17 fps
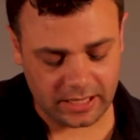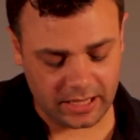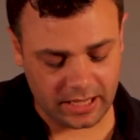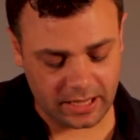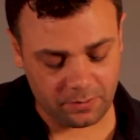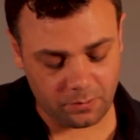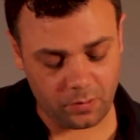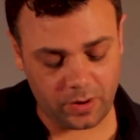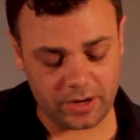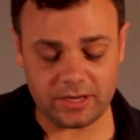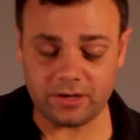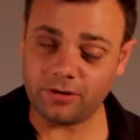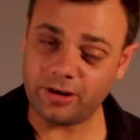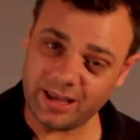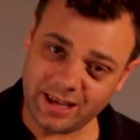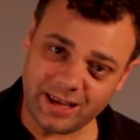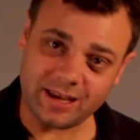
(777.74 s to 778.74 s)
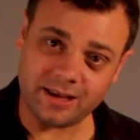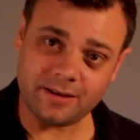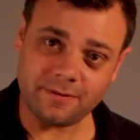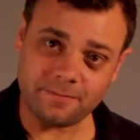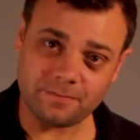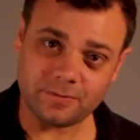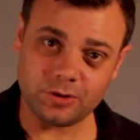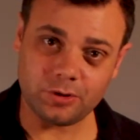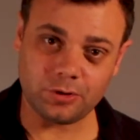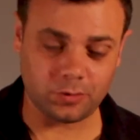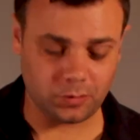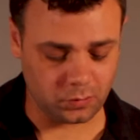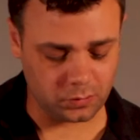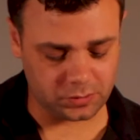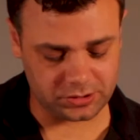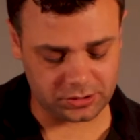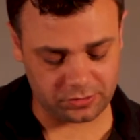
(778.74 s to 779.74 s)
And when you're here, you can
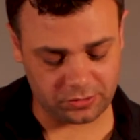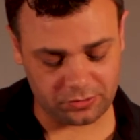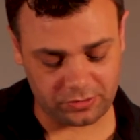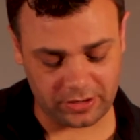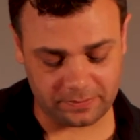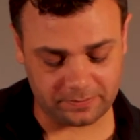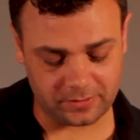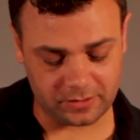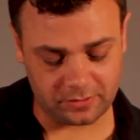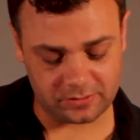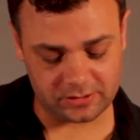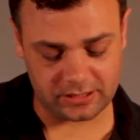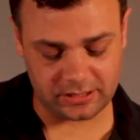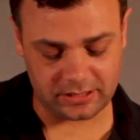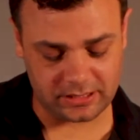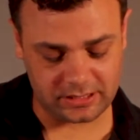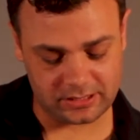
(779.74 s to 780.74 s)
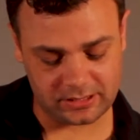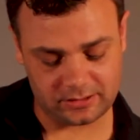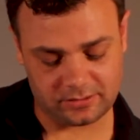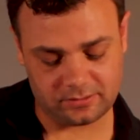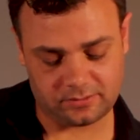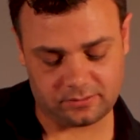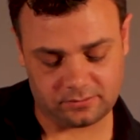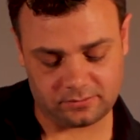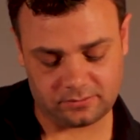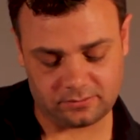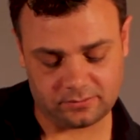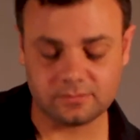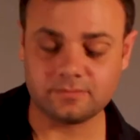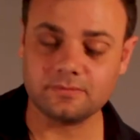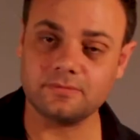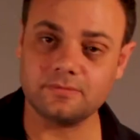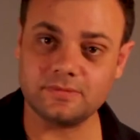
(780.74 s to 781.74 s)
also grab notes in this
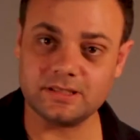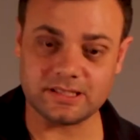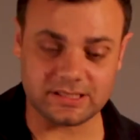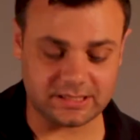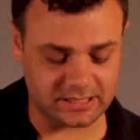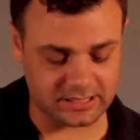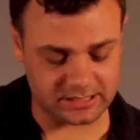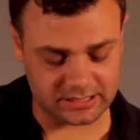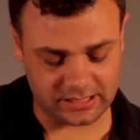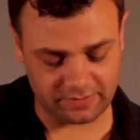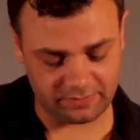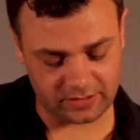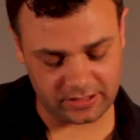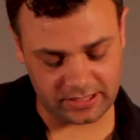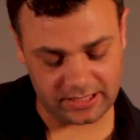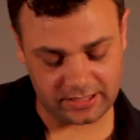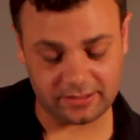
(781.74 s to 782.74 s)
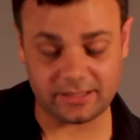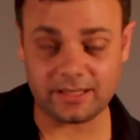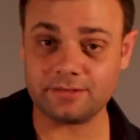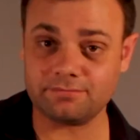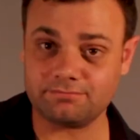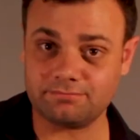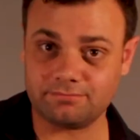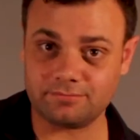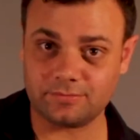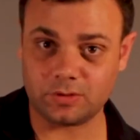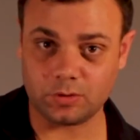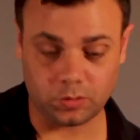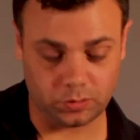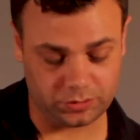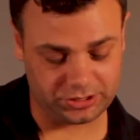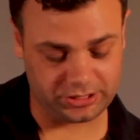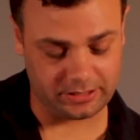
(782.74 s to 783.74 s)
D7
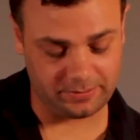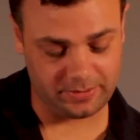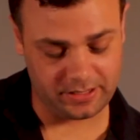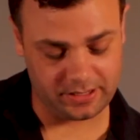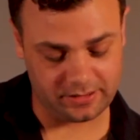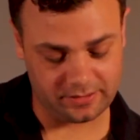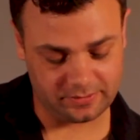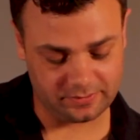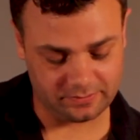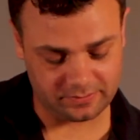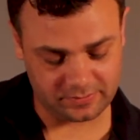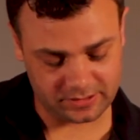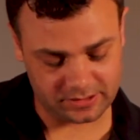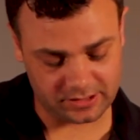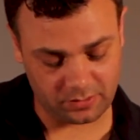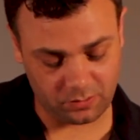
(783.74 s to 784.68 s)
chord shape here. So